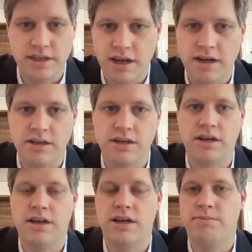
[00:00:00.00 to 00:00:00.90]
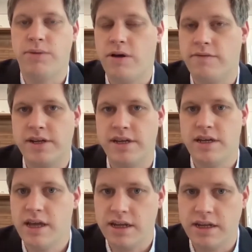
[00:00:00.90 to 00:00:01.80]
hunger,
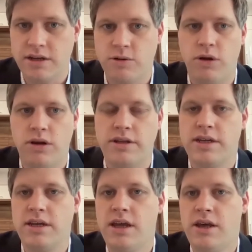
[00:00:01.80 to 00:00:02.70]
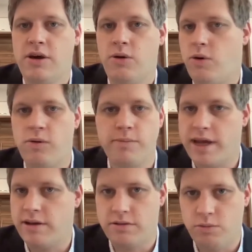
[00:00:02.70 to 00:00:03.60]
poverty, and inequality, all
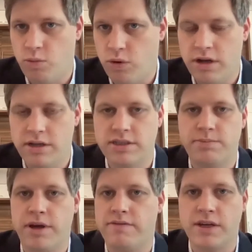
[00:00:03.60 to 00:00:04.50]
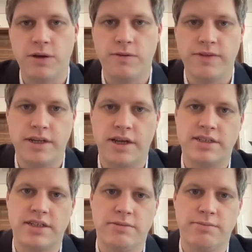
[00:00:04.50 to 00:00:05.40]
made worse by the
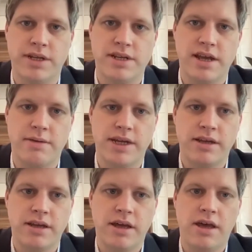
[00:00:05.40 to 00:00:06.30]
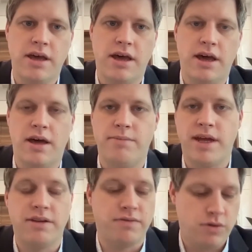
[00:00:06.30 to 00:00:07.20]
COVID-19 pandemic.
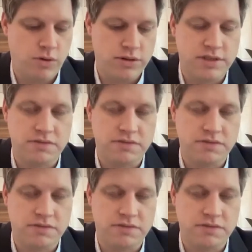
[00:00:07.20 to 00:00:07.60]
And of course,